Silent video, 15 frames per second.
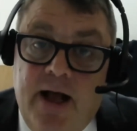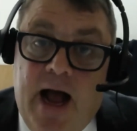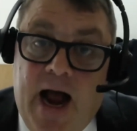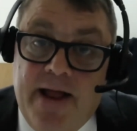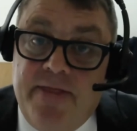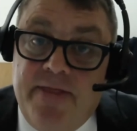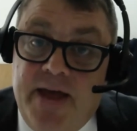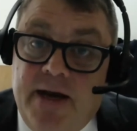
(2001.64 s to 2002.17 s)

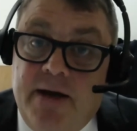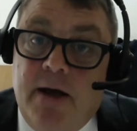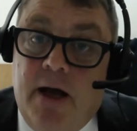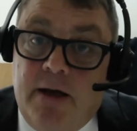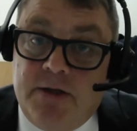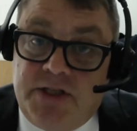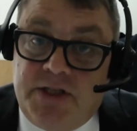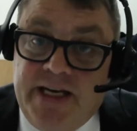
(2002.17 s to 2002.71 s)
and then
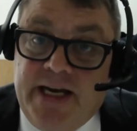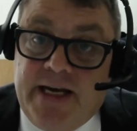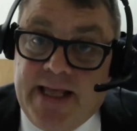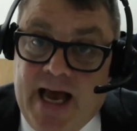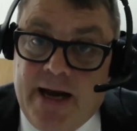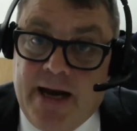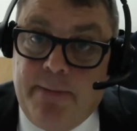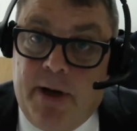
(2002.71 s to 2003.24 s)
seek
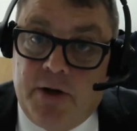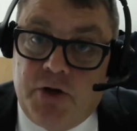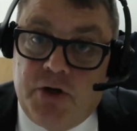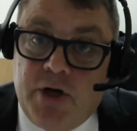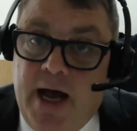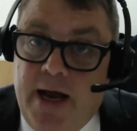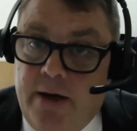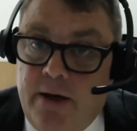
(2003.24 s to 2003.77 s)
that
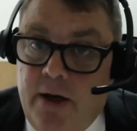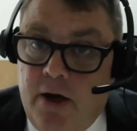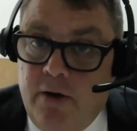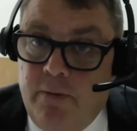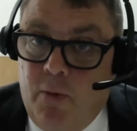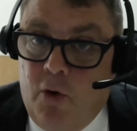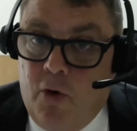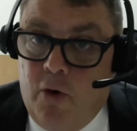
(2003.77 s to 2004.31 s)
much and no
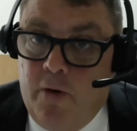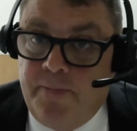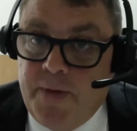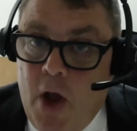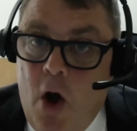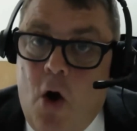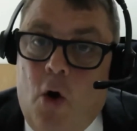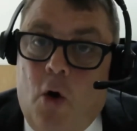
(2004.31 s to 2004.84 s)
more.
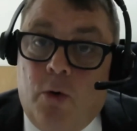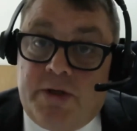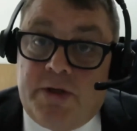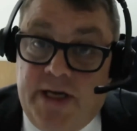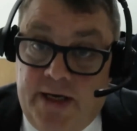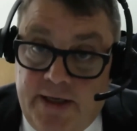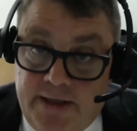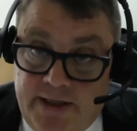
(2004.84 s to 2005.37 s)

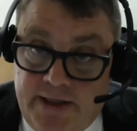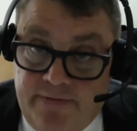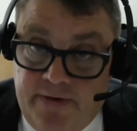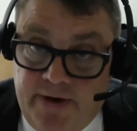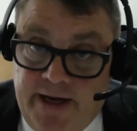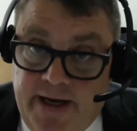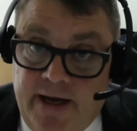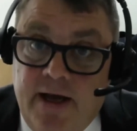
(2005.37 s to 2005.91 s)

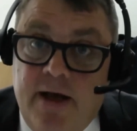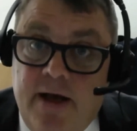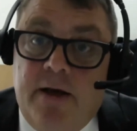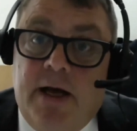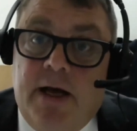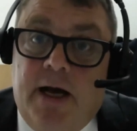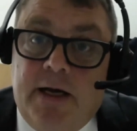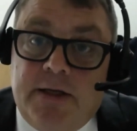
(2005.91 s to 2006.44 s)
Alternatively,
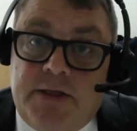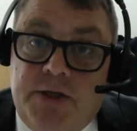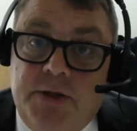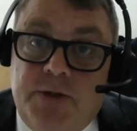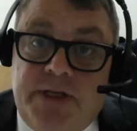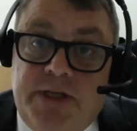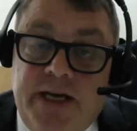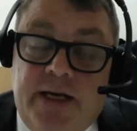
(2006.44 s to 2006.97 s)
to
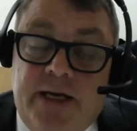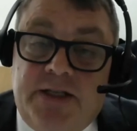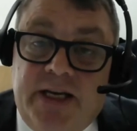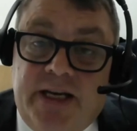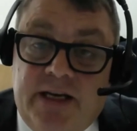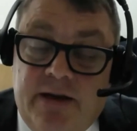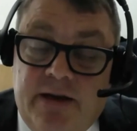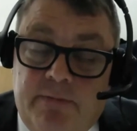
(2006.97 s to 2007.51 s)

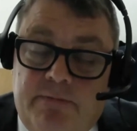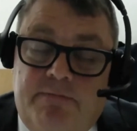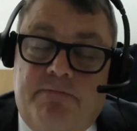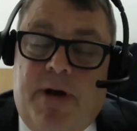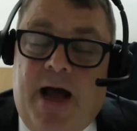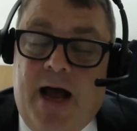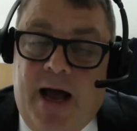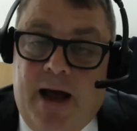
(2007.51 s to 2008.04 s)

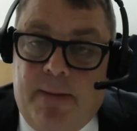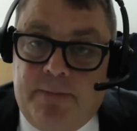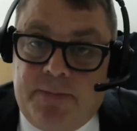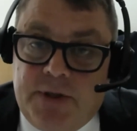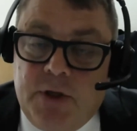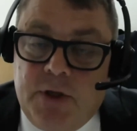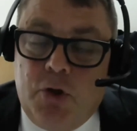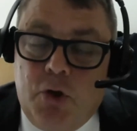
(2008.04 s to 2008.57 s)

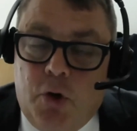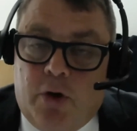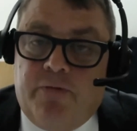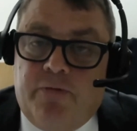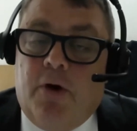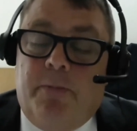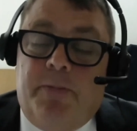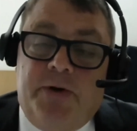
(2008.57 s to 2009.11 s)
perhaps look
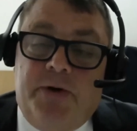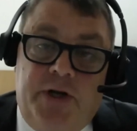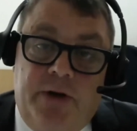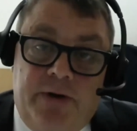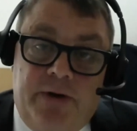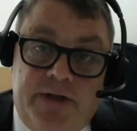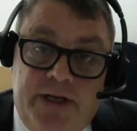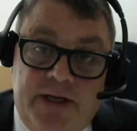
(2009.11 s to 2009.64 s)
for
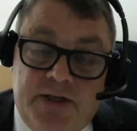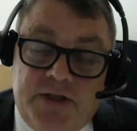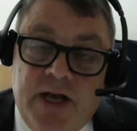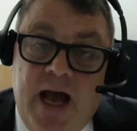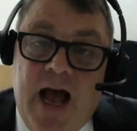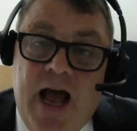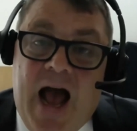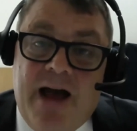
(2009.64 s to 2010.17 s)

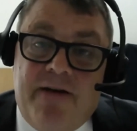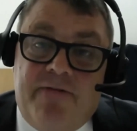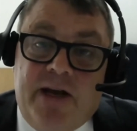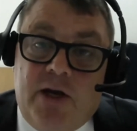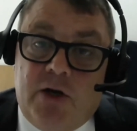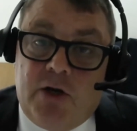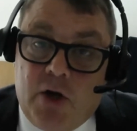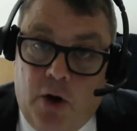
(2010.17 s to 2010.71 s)
opportunities,
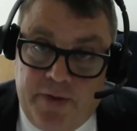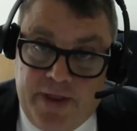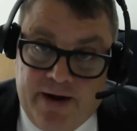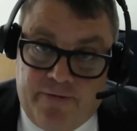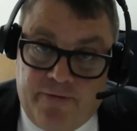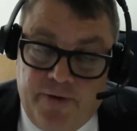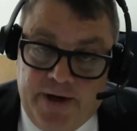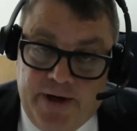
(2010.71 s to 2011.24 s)
having got their
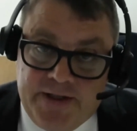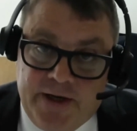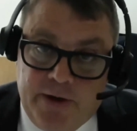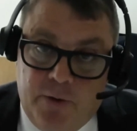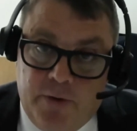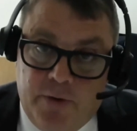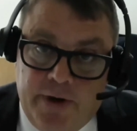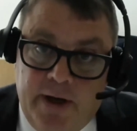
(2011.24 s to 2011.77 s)
freezing
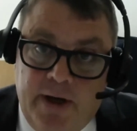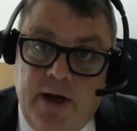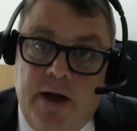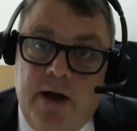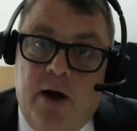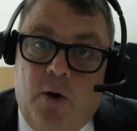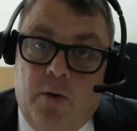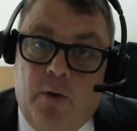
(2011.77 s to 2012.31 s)
order
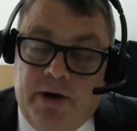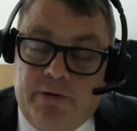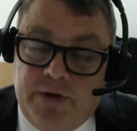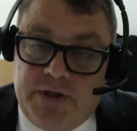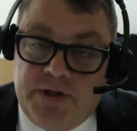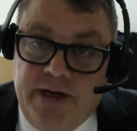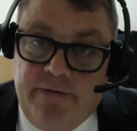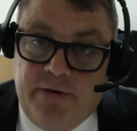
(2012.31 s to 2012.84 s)
or their
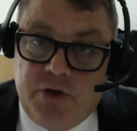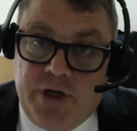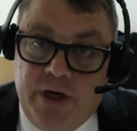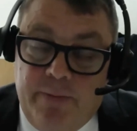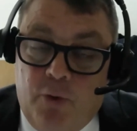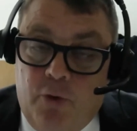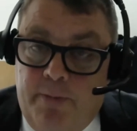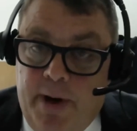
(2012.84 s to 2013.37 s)

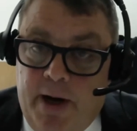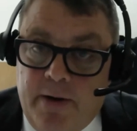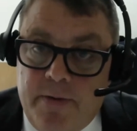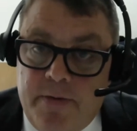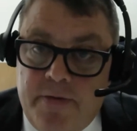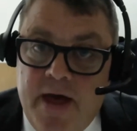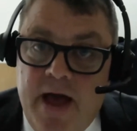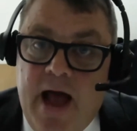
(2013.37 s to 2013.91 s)
receivership or
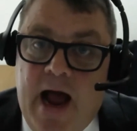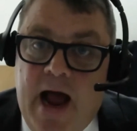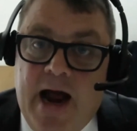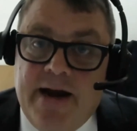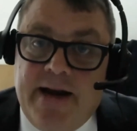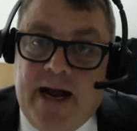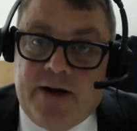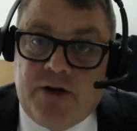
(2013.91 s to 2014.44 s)
both,
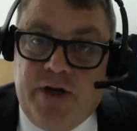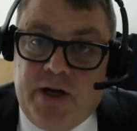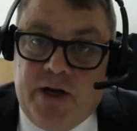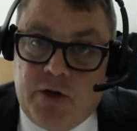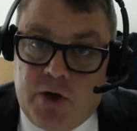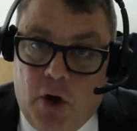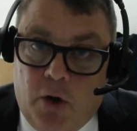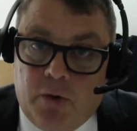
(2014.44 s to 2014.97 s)
and actually
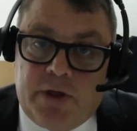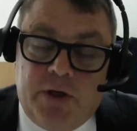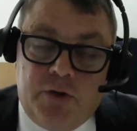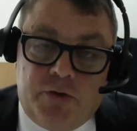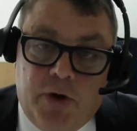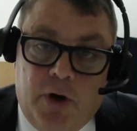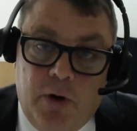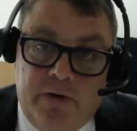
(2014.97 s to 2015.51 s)
got
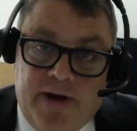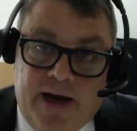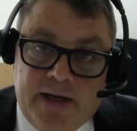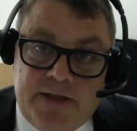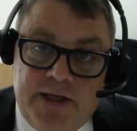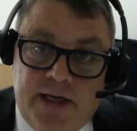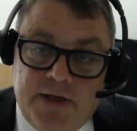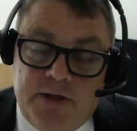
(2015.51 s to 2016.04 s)
control of
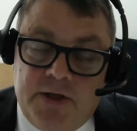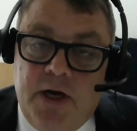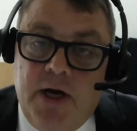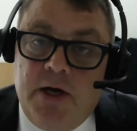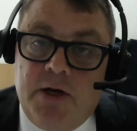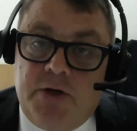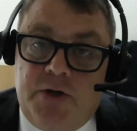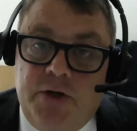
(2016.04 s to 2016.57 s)
assets,
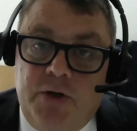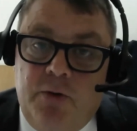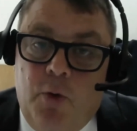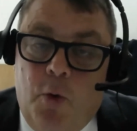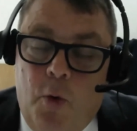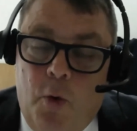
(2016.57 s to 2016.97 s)
to